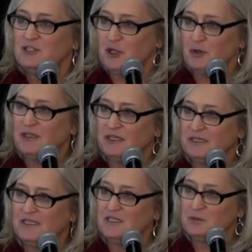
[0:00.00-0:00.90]
showing that
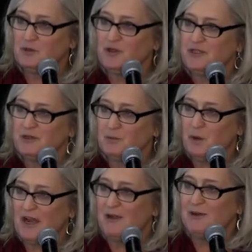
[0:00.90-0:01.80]
this has worked and
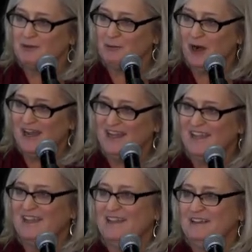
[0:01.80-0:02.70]
where and
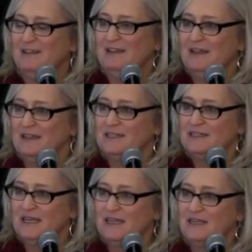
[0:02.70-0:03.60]
why. And
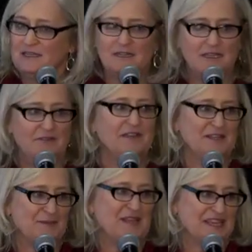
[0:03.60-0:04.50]
it's that giving
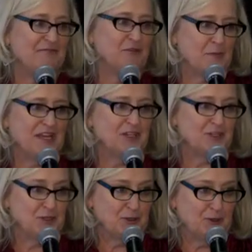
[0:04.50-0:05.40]
them the
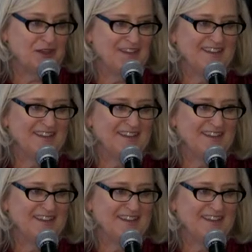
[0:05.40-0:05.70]
information too.